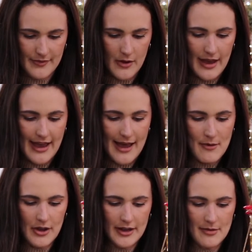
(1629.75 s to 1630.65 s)
Okay,
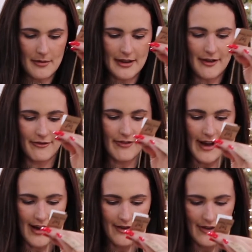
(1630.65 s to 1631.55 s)
I'm only gonna be able to get
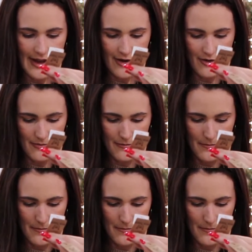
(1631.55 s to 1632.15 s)
5 out,